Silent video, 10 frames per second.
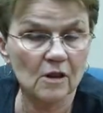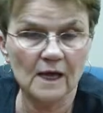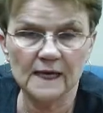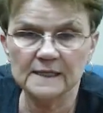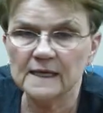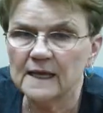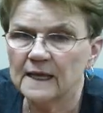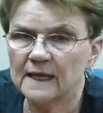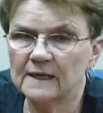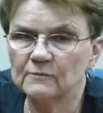on,
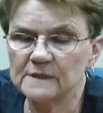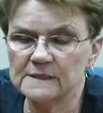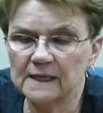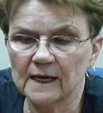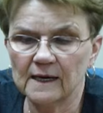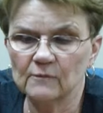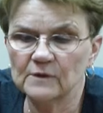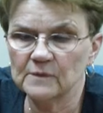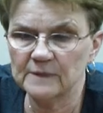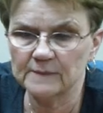and we, uh,
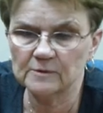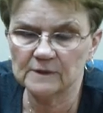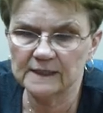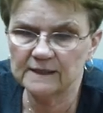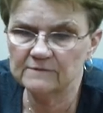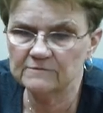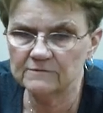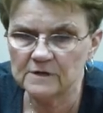when the people leave,